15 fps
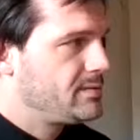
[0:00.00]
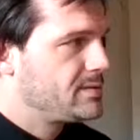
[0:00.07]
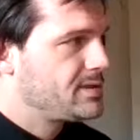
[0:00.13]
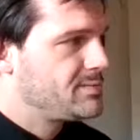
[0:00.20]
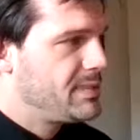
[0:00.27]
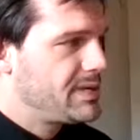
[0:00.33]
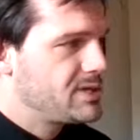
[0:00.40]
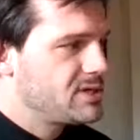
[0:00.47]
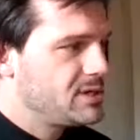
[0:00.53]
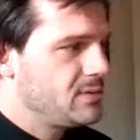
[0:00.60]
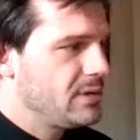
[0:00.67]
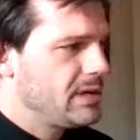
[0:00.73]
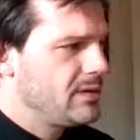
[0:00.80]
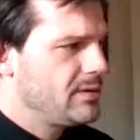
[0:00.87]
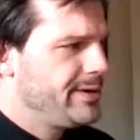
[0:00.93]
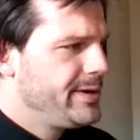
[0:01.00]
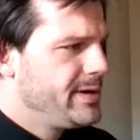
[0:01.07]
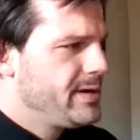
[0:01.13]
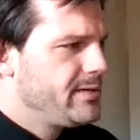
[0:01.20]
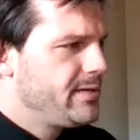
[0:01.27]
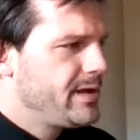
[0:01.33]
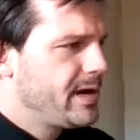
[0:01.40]
Especially around,
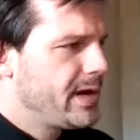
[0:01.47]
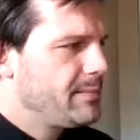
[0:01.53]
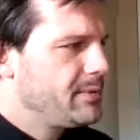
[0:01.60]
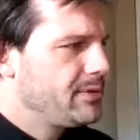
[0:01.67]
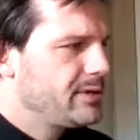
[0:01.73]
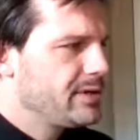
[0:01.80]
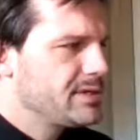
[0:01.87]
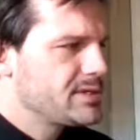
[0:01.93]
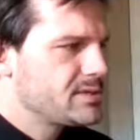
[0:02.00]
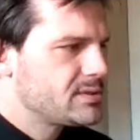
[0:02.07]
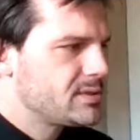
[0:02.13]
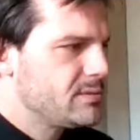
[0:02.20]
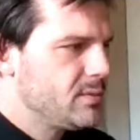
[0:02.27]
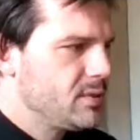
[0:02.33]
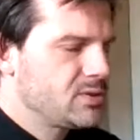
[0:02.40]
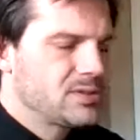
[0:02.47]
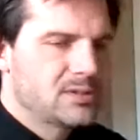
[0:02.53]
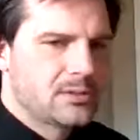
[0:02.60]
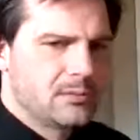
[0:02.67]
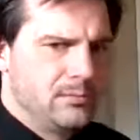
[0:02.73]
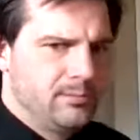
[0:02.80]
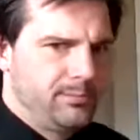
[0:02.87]
the thing I'm learning is the most,